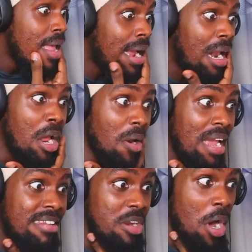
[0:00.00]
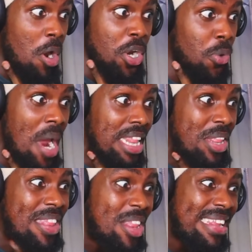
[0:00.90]
Clearly, it's not on grade 2.
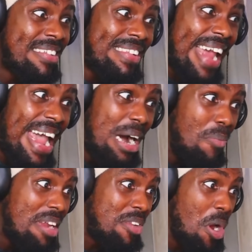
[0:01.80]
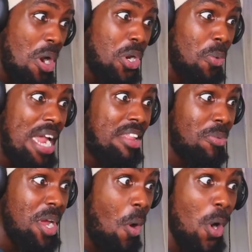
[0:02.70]
Damn, it's not on grade
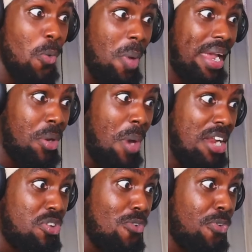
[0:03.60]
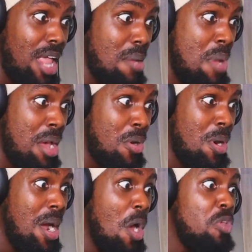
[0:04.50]
3 or weak grade 2, for that matter.
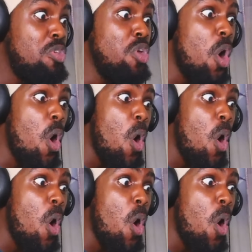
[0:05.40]
Yo!